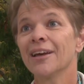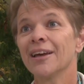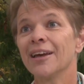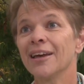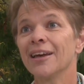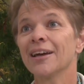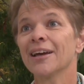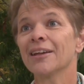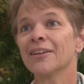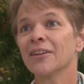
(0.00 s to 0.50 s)

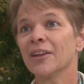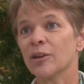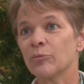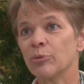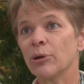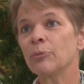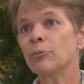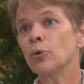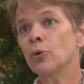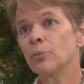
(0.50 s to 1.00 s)
and that
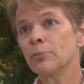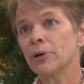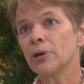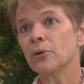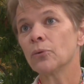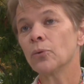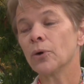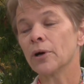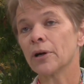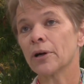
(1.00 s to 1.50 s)
people will be
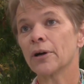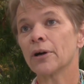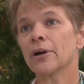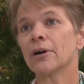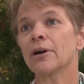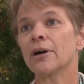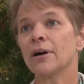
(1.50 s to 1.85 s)
aware